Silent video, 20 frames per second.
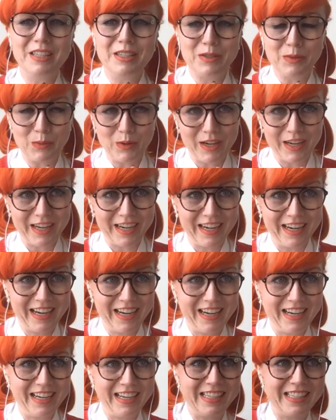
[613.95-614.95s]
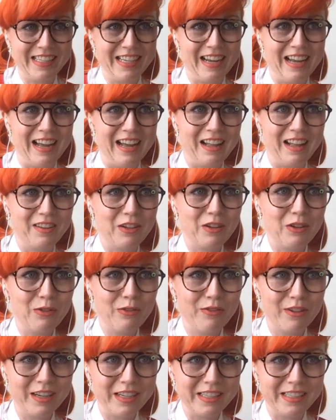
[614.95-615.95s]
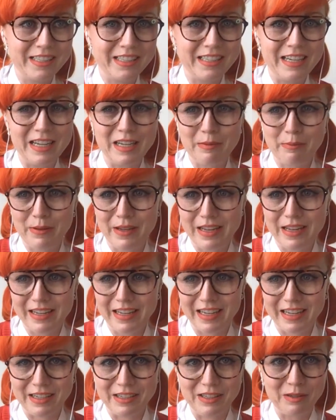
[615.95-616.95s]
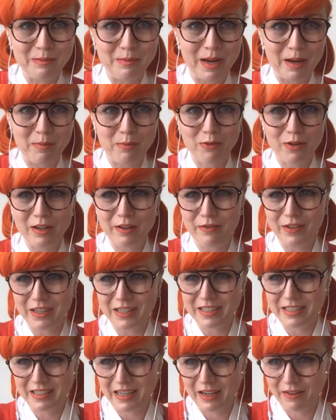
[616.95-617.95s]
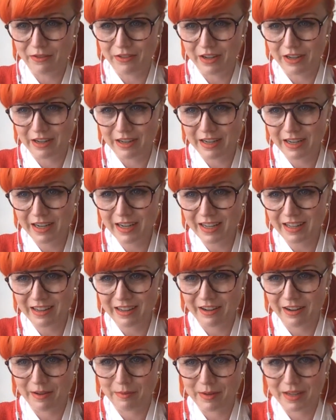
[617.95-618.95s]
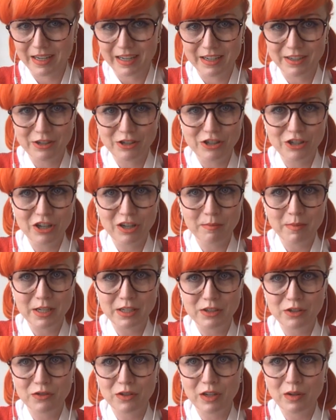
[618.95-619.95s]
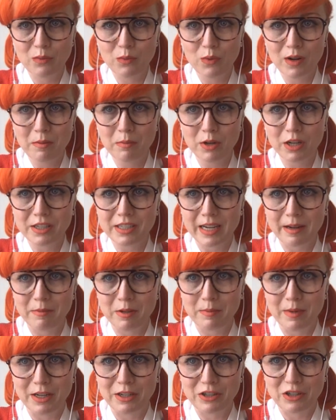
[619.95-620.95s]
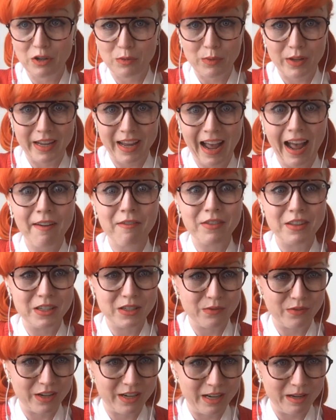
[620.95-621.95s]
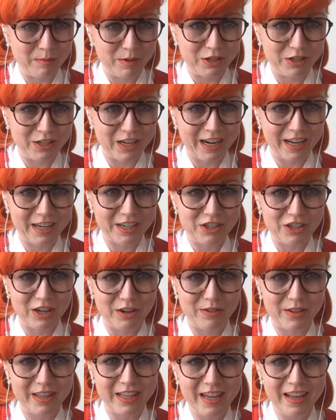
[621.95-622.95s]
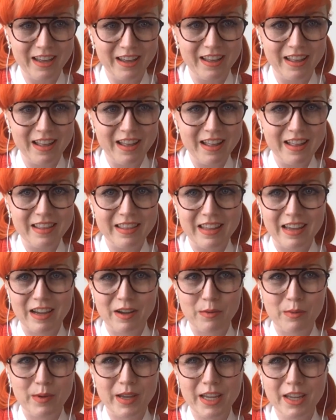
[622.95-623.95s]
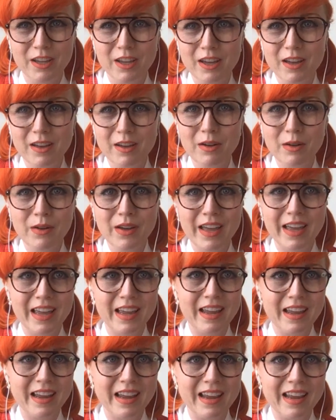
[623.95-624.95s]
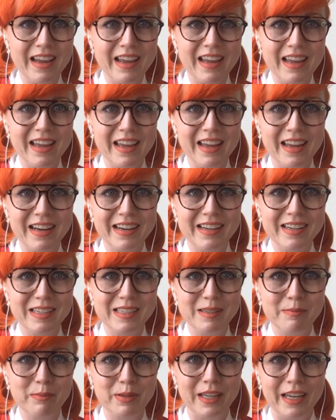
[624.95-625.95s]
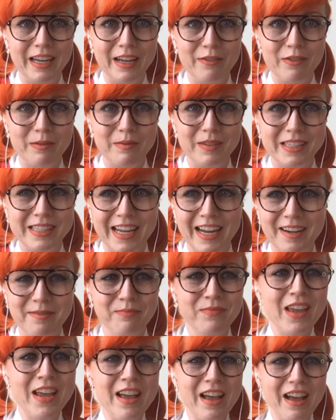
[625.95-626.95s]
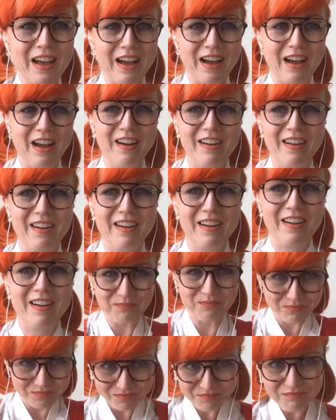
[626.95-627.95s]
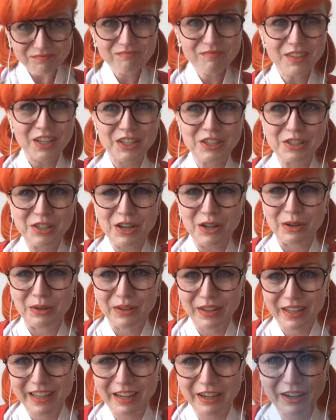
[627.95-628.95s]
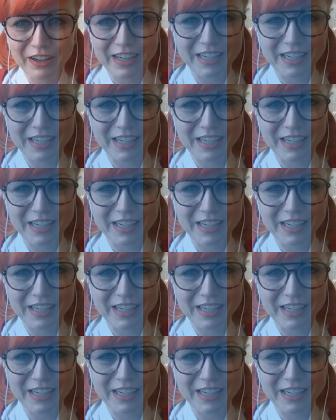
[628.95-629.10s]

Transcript: this one is uh, a little fun sneak peek into my previous life here. I'm gonna share my screen one more time to make sure we have this fun image that I can share with you. There we go, and playing from the side. Alrighty, so